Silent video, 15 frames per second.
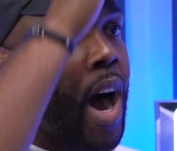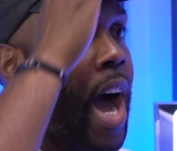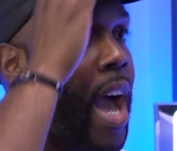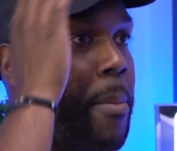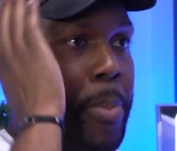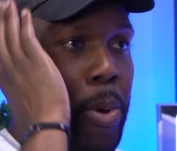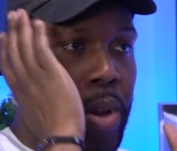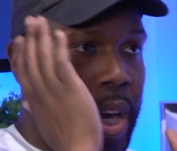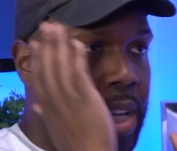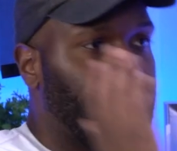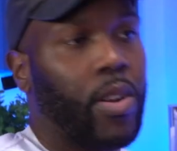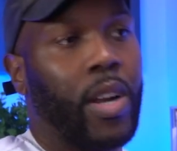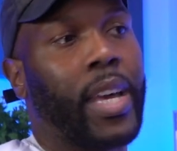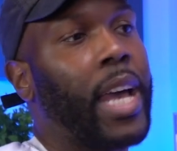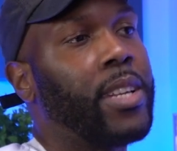I am building a
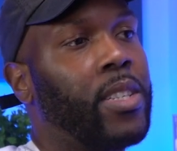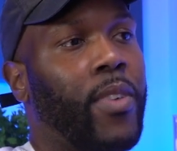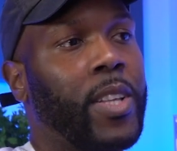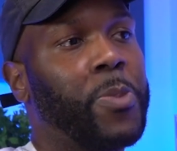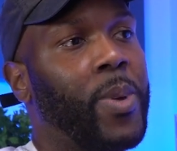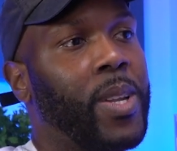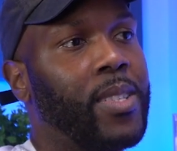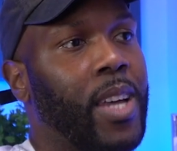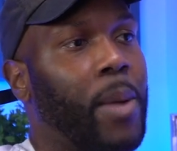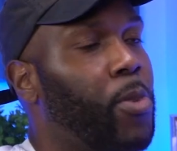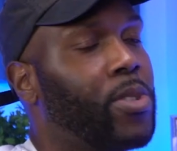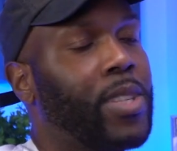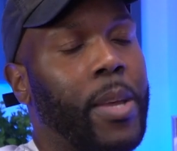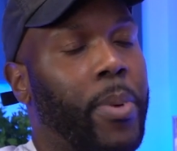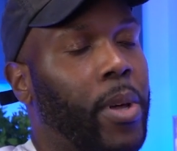solid case on defensibility. I'm
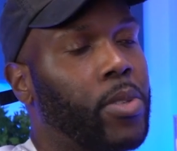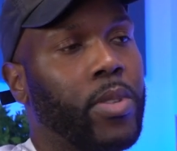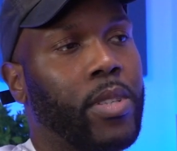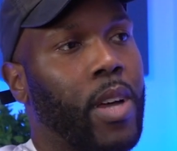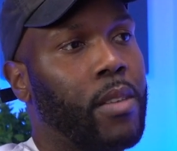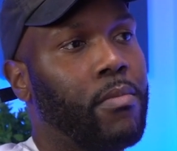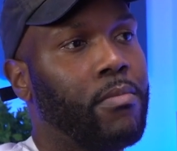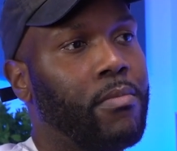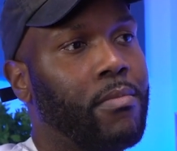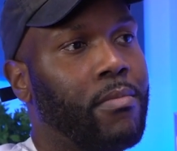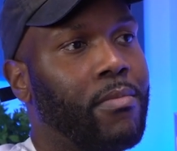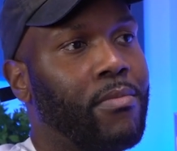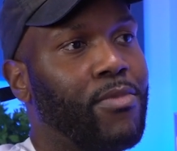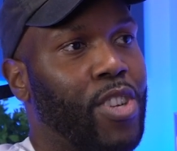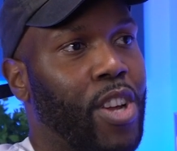not sleeping until it's done.
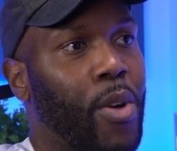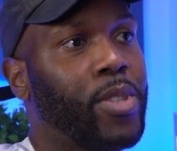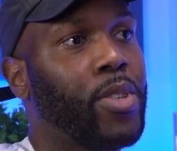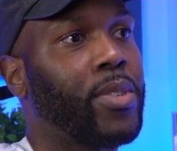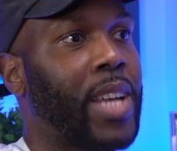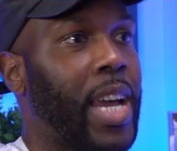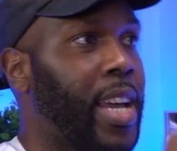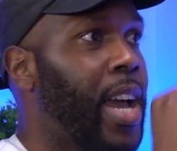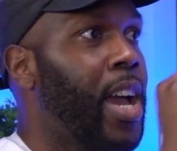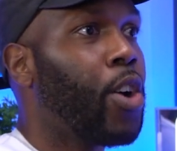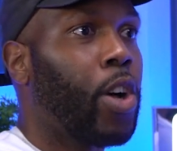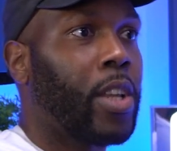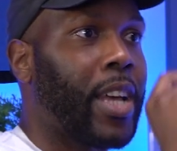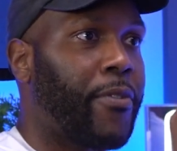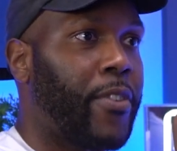So it's like,
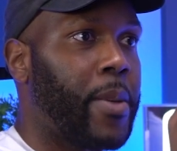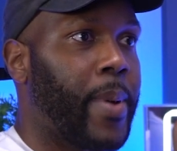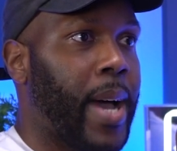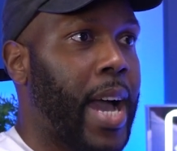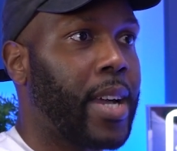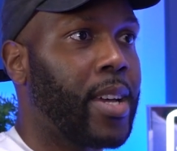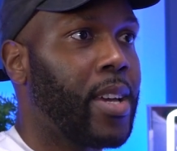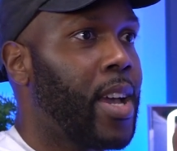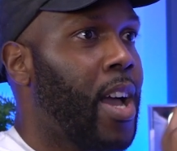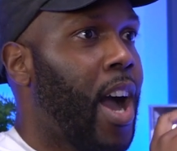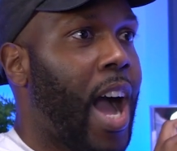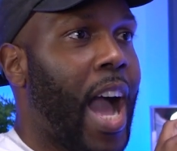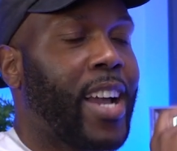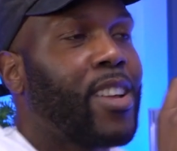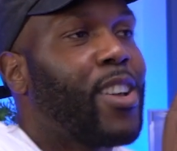got that feedback.
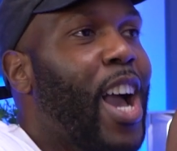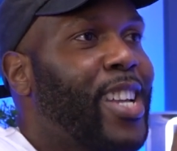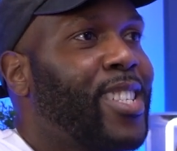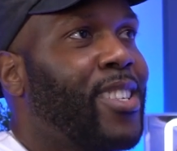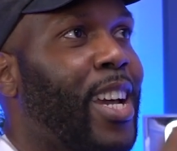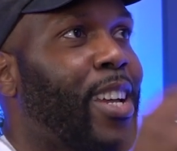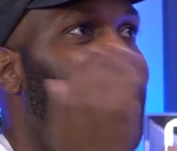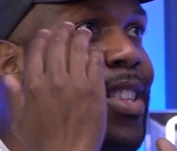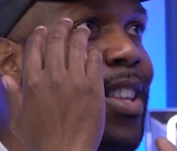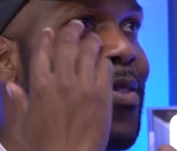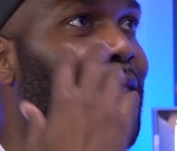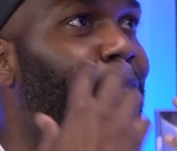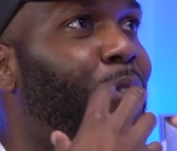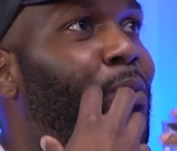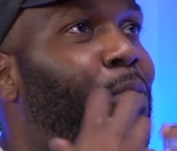I
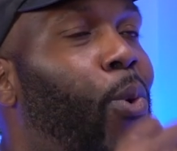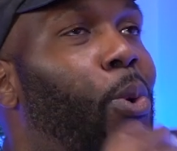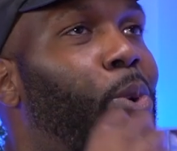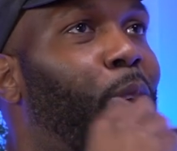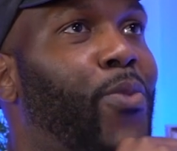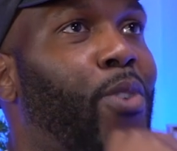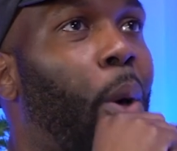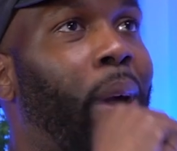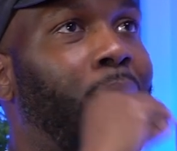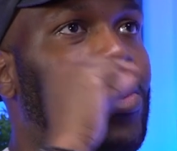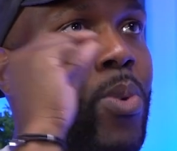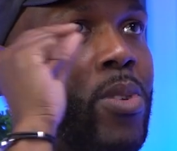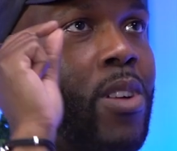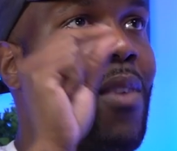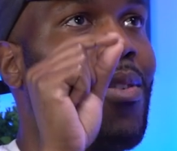the thought of going
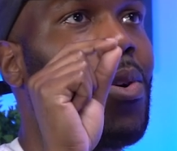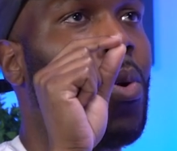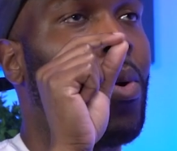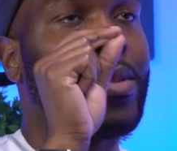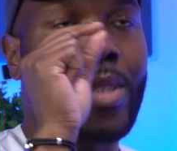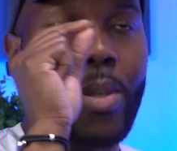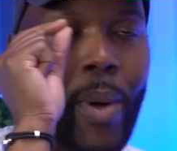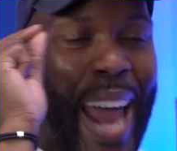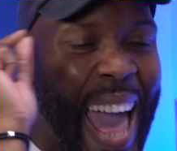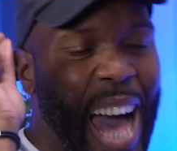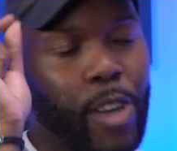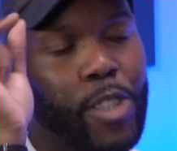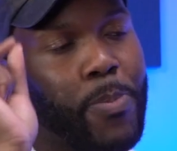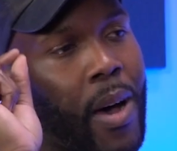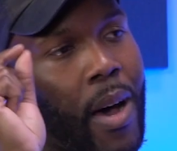into another call and someone
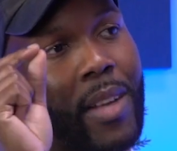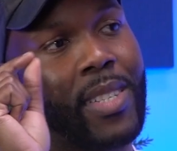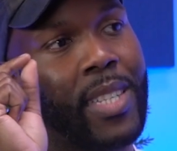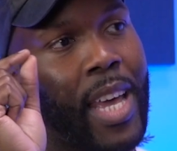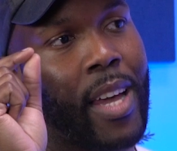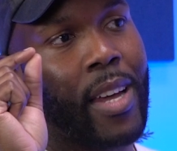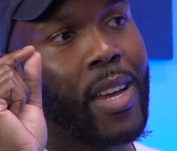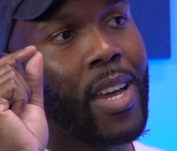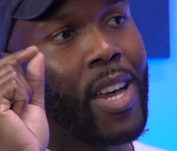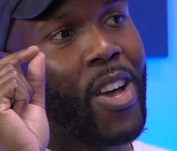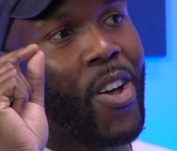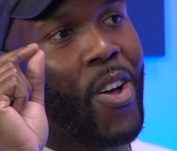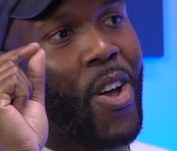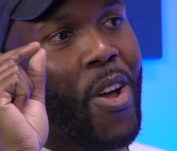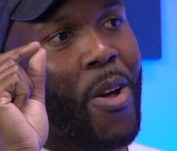else passing
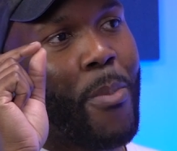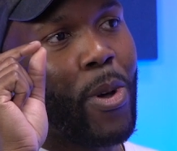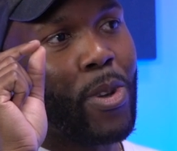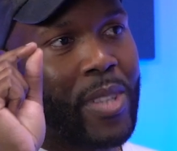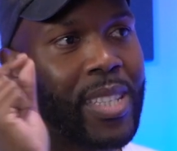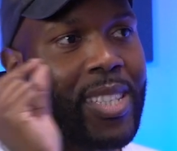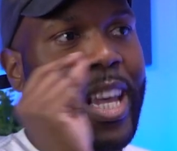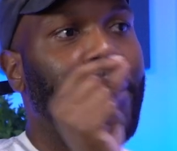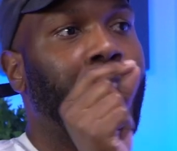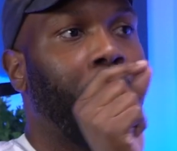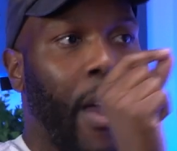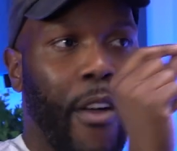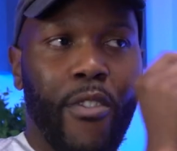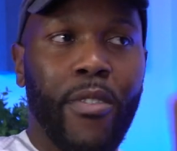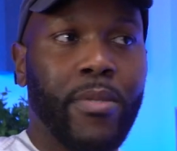because of the same
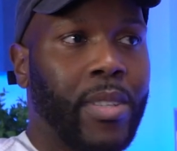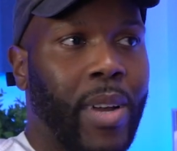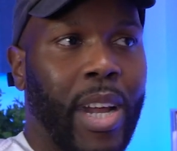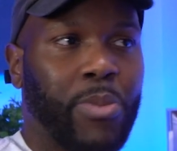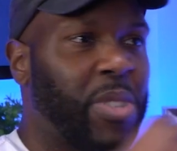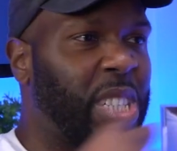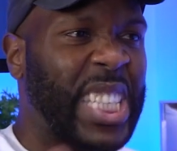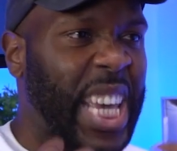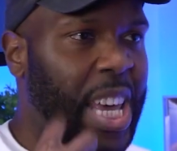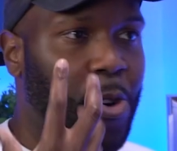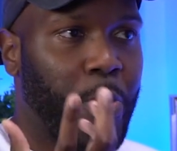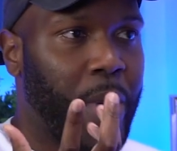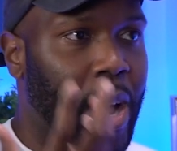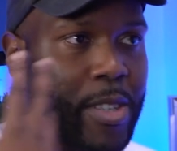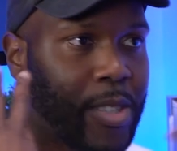feedback reviewing someone else would just kill
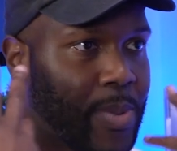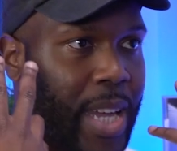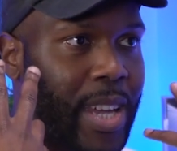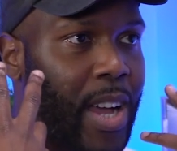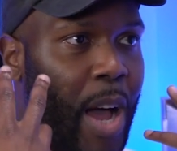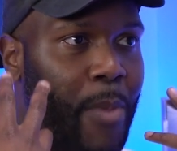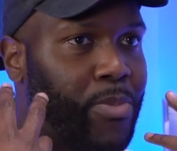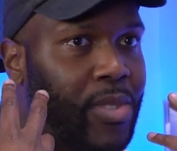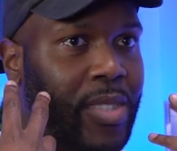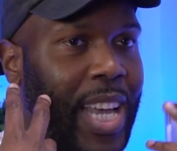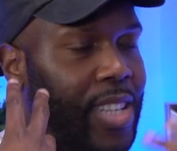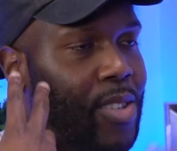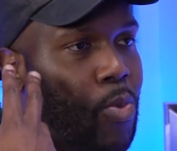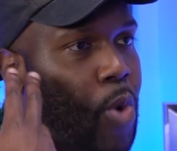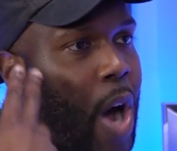me. I just like,
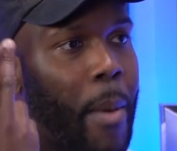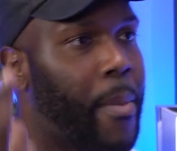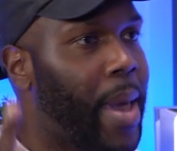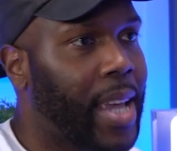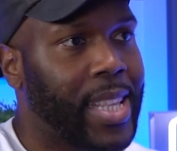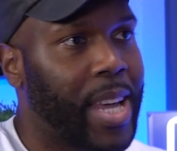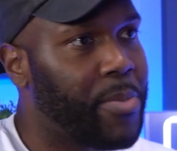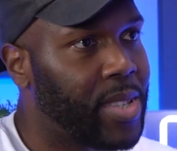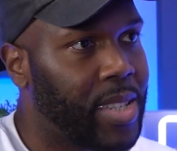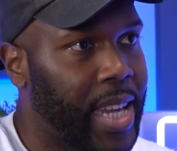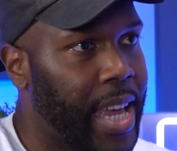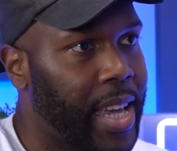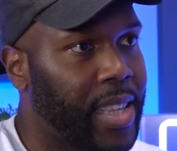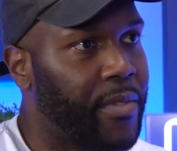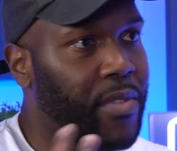that's why am I making that
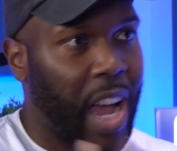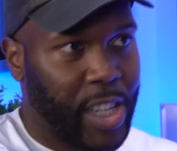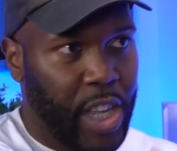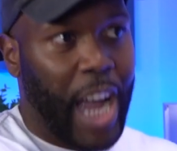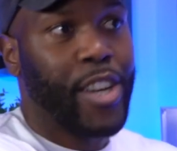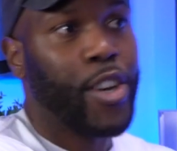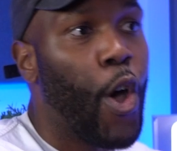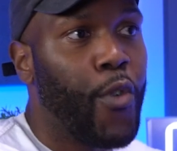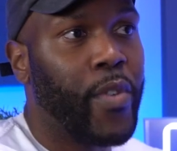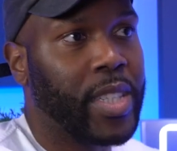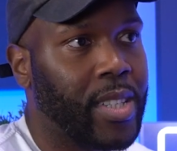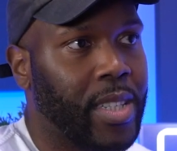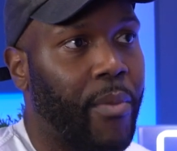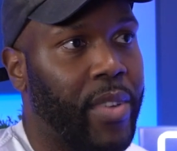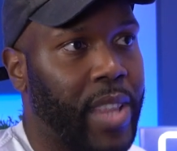mistake? I know this
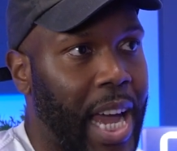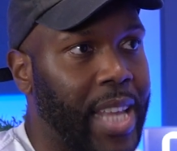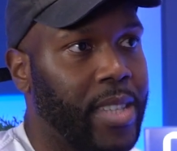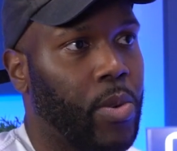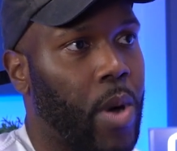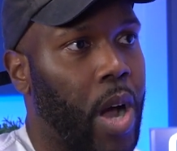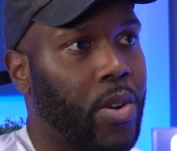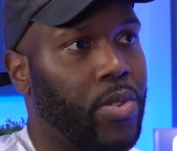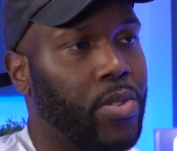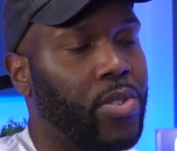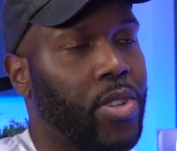is something that I need to work on.